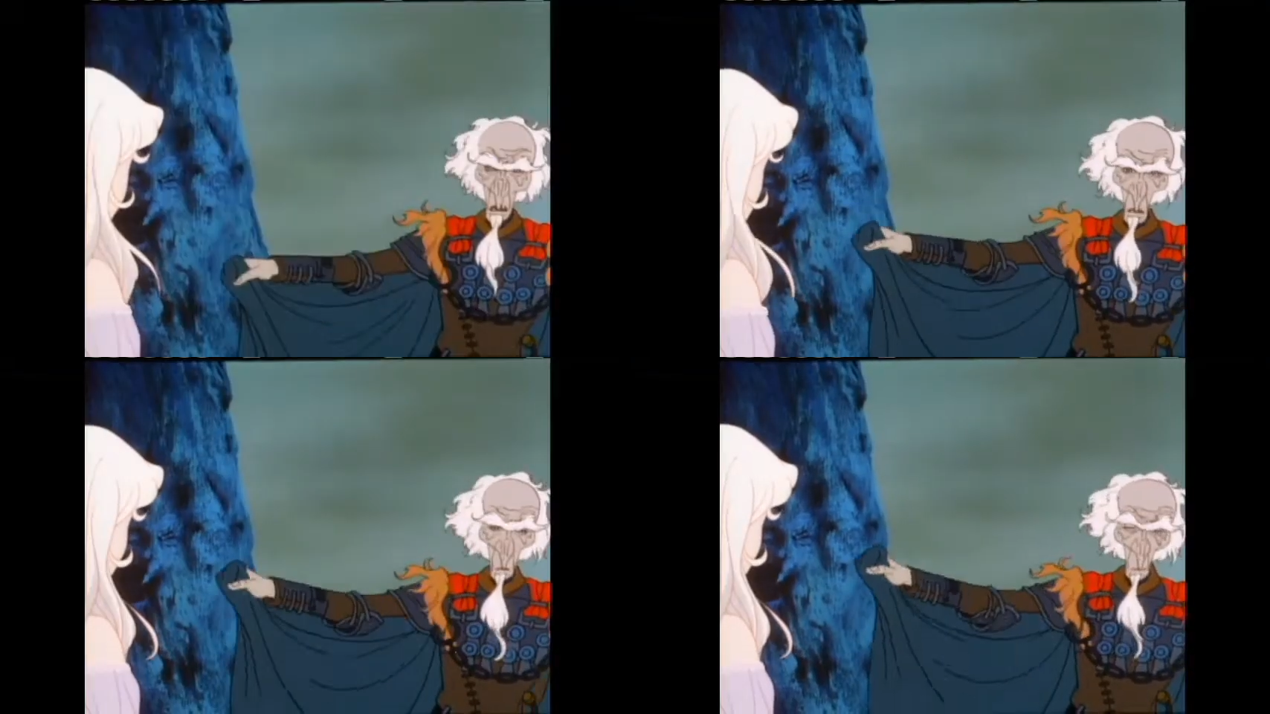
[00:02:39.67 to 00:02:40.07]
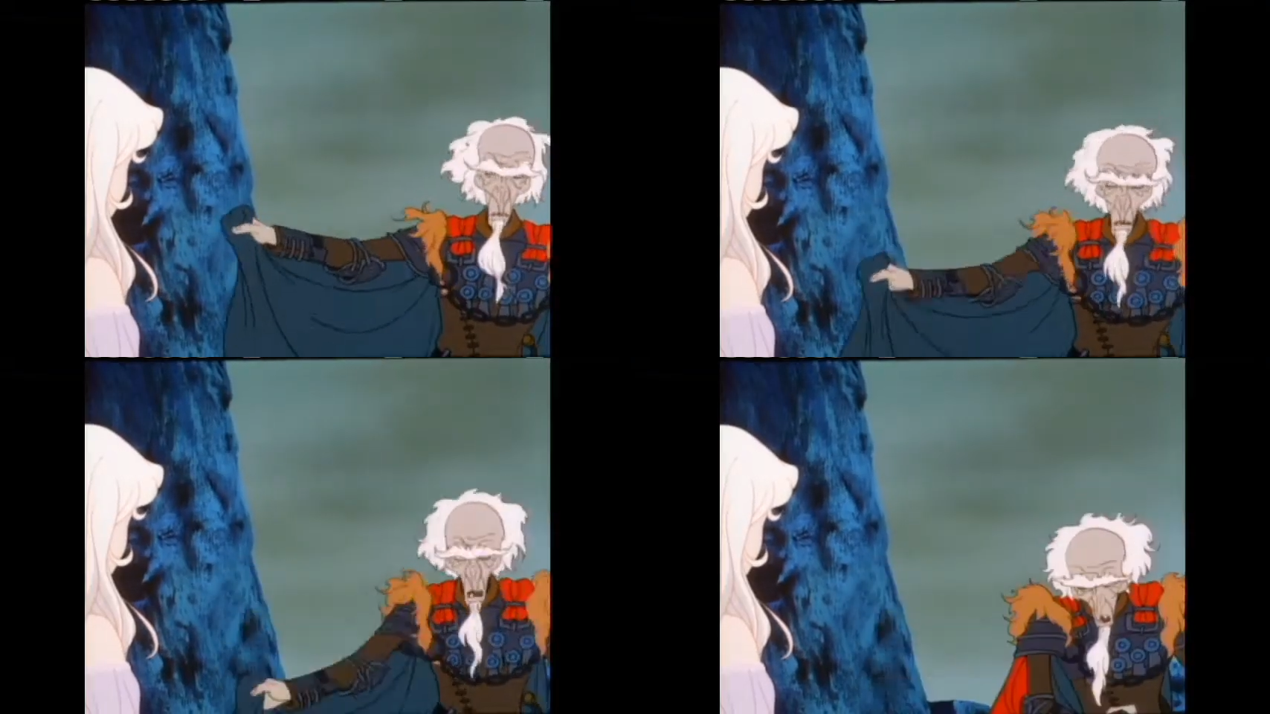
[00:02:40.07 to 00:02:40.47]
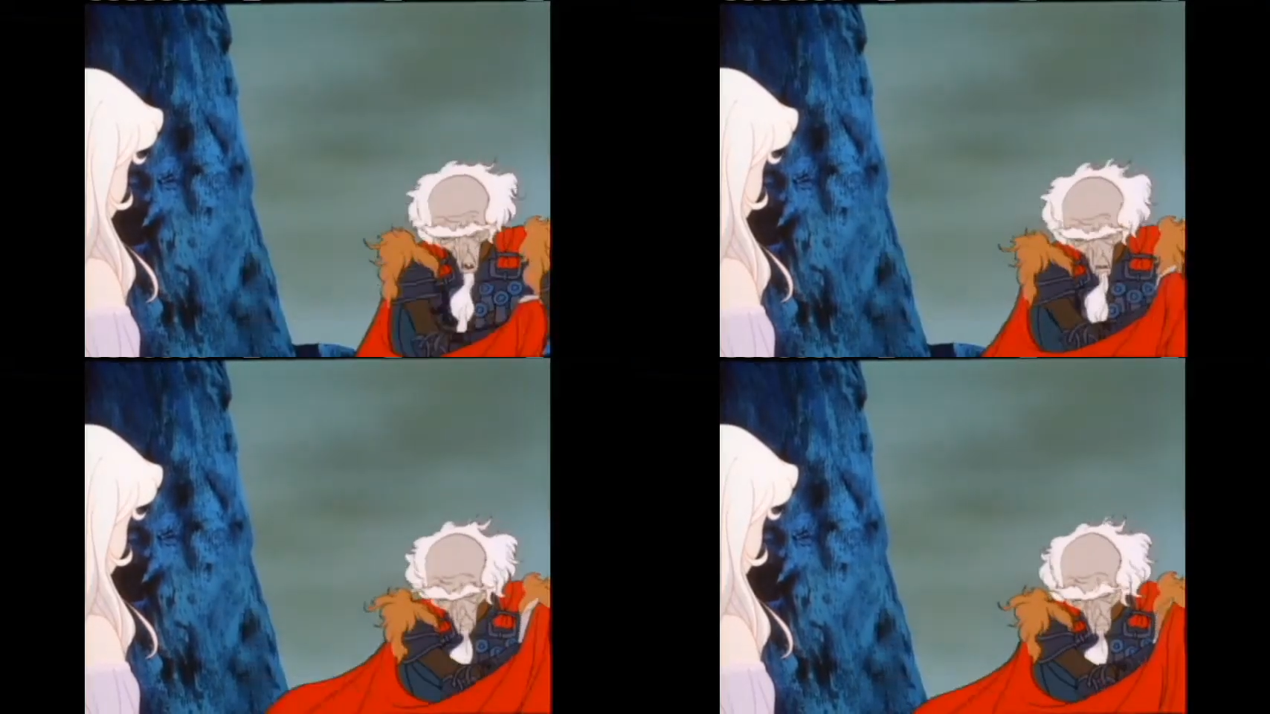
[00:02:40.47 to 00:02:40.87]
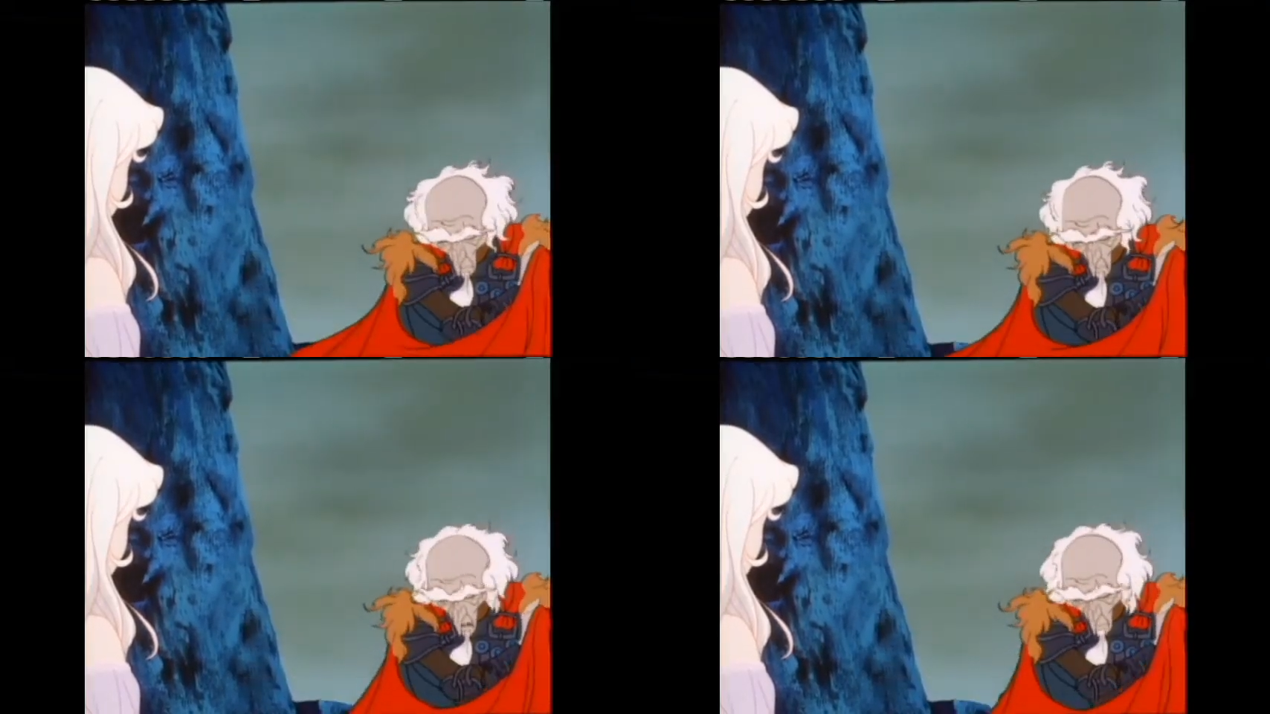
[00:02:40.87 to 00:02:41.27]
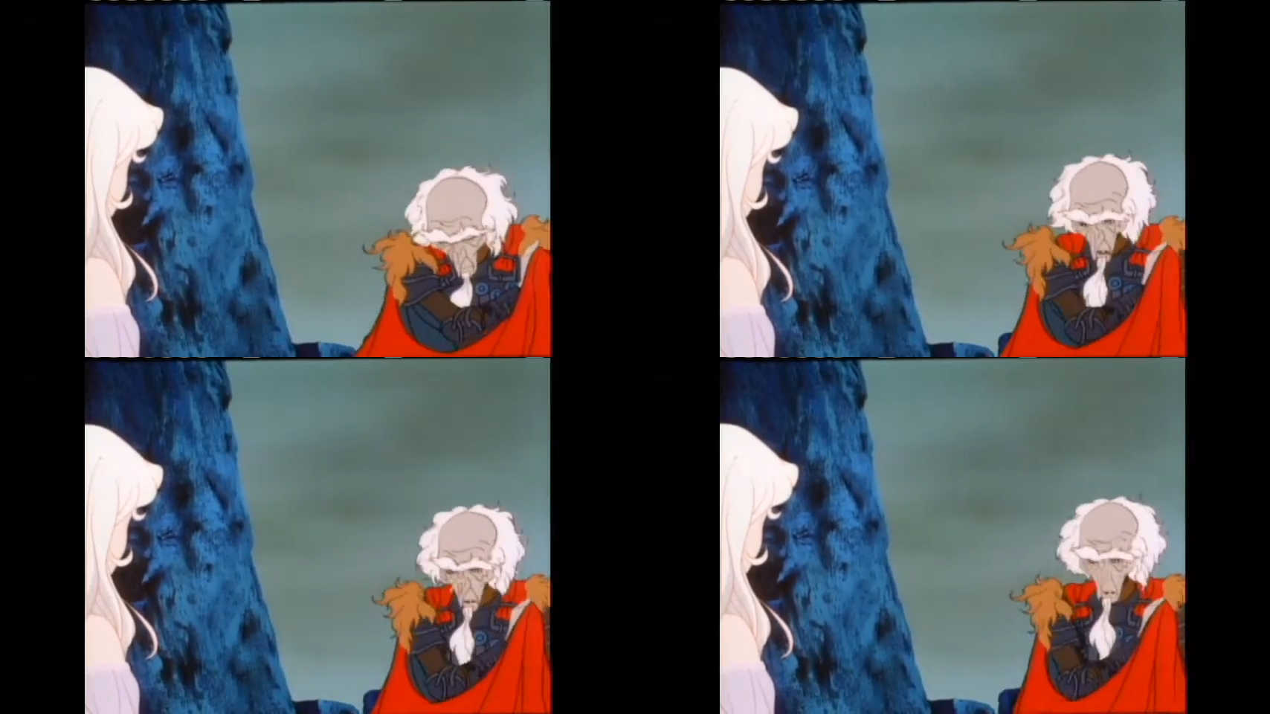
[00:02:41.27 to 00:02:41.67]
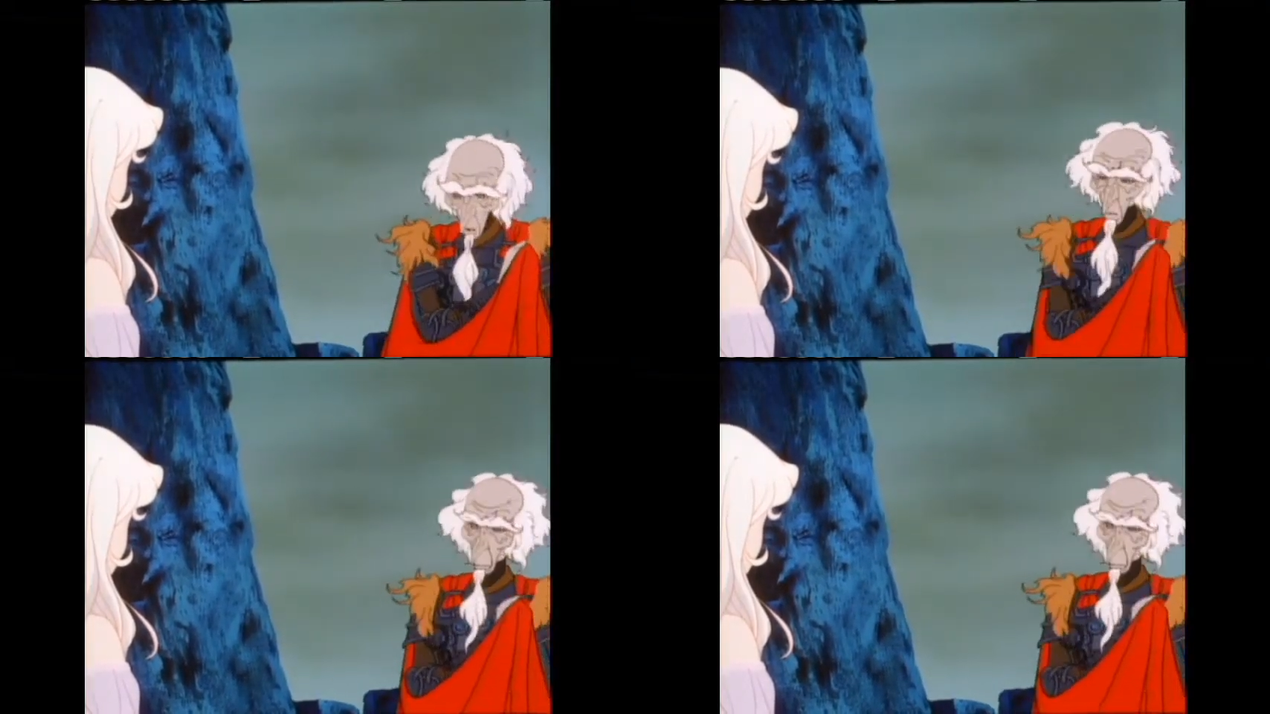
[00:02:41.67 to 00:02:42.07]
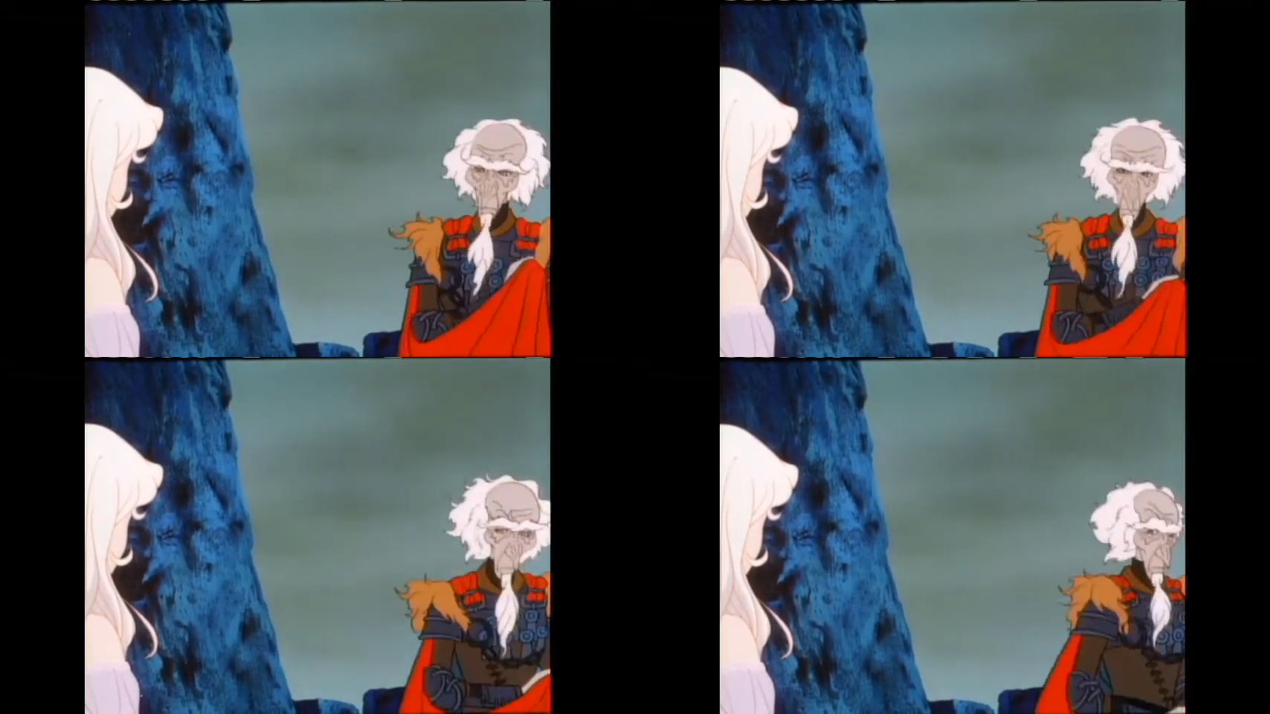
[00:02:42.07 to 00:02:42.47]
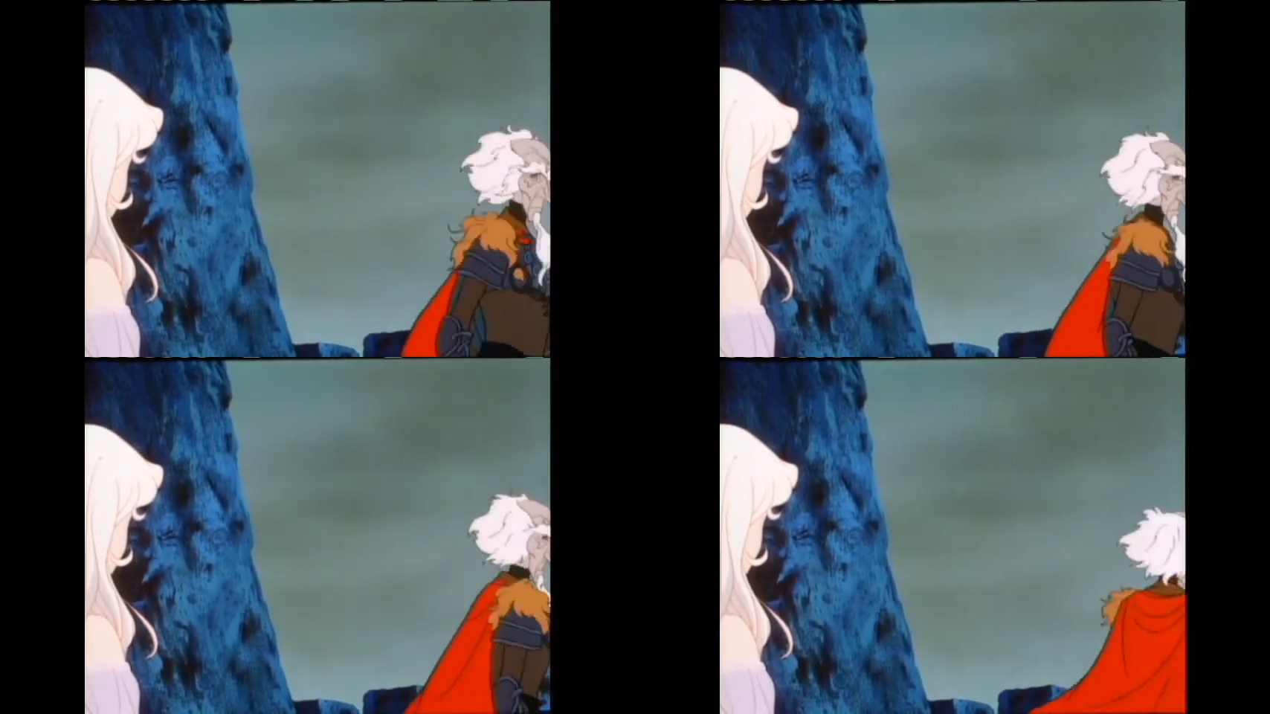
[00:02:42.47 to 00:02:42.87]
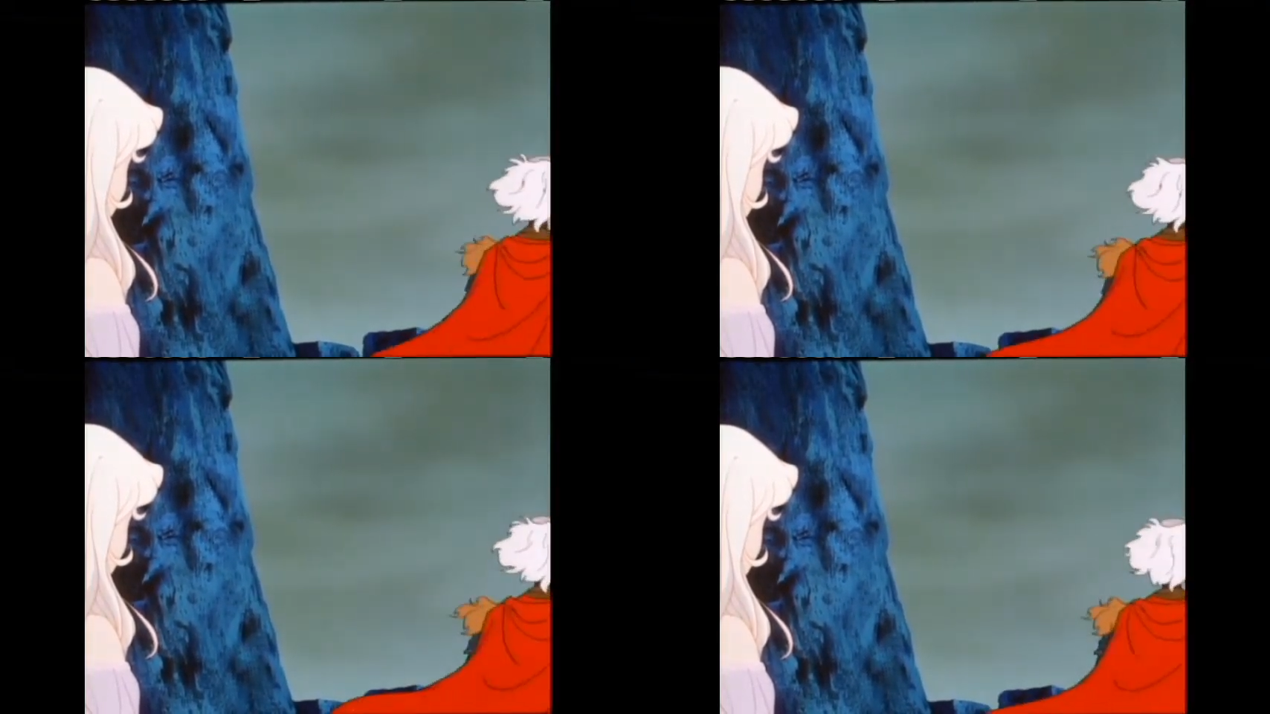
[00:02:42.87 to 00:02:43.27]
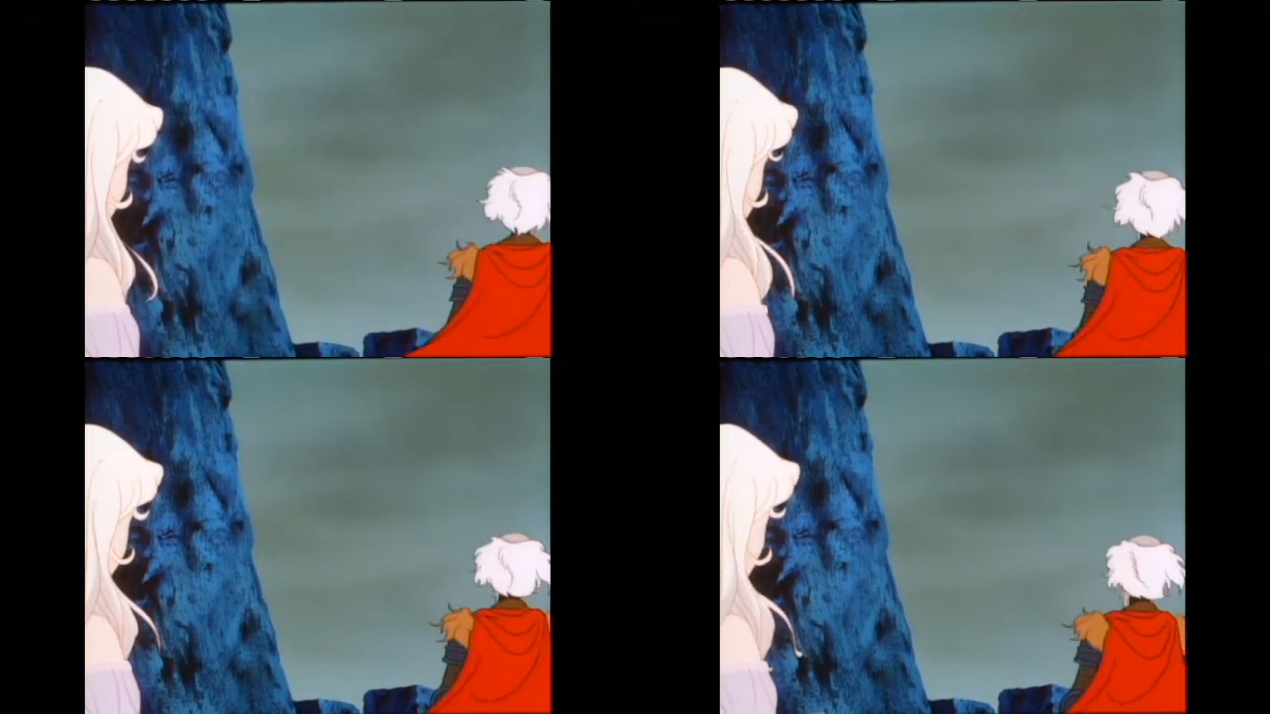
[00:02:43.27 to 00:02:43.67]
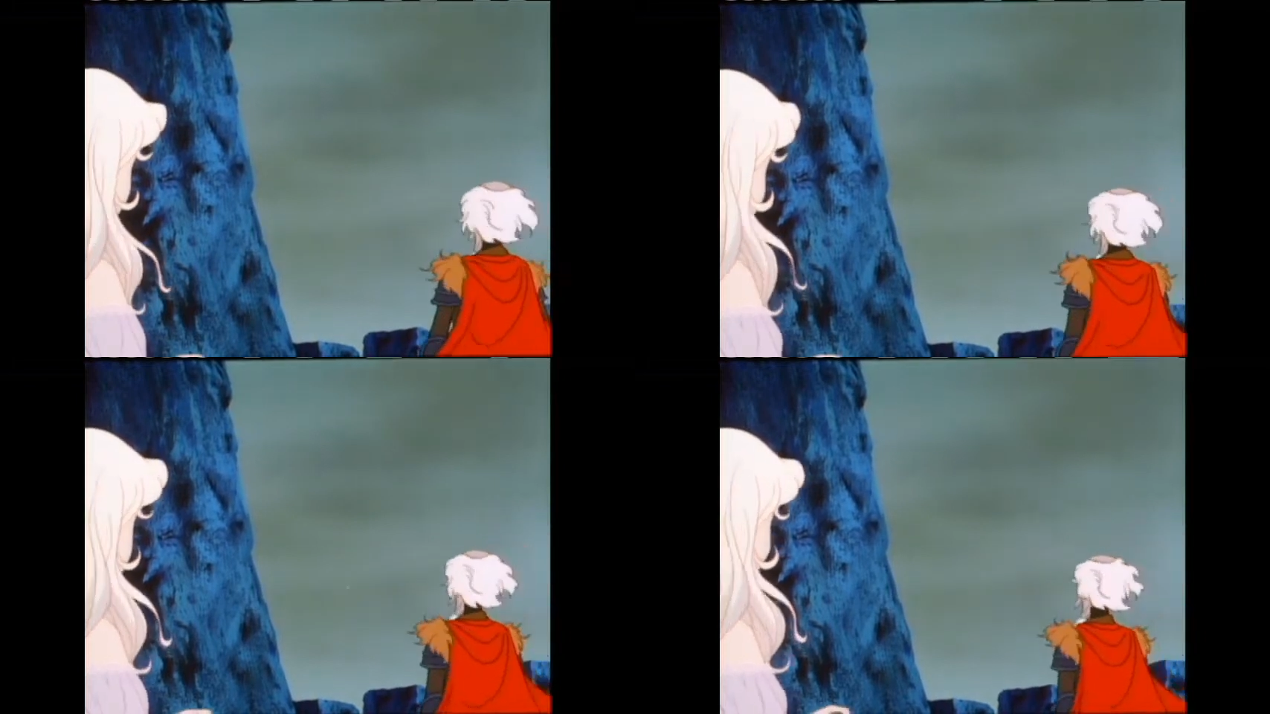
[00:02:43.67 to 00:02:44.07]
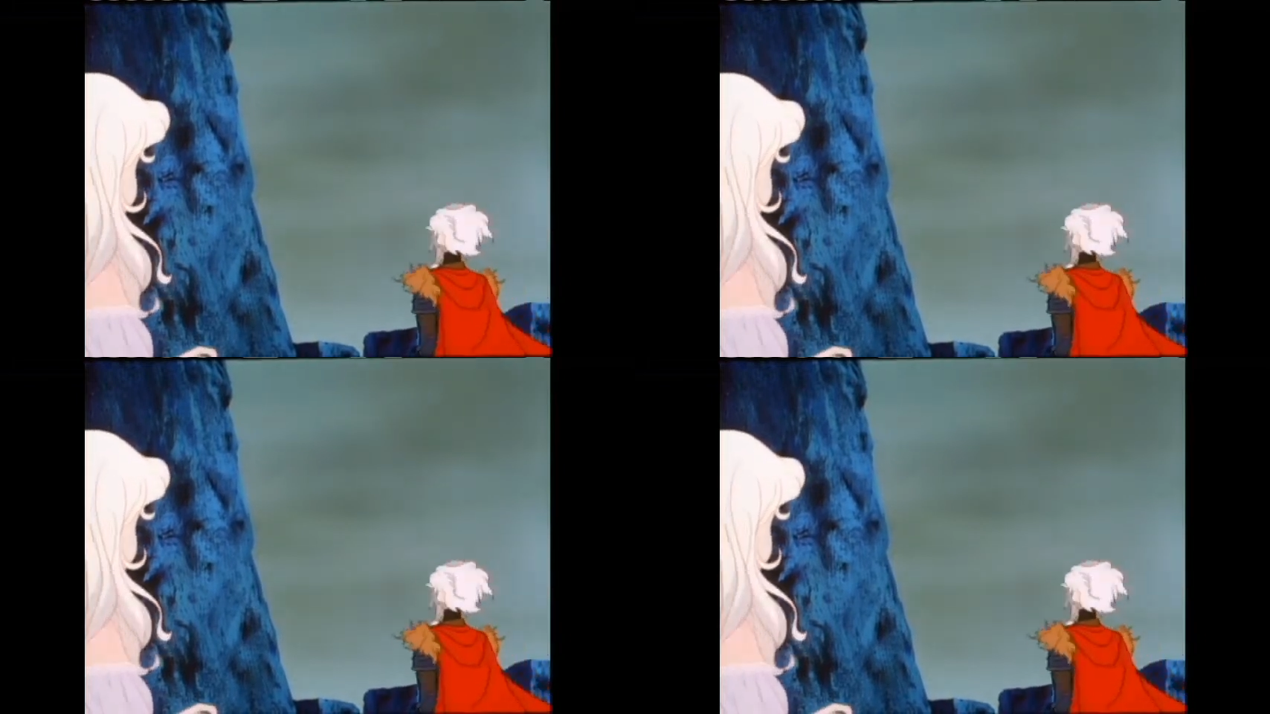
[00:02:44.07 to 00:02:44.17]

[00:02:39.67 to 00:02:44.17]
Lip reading: Nobody's mouth can be seen.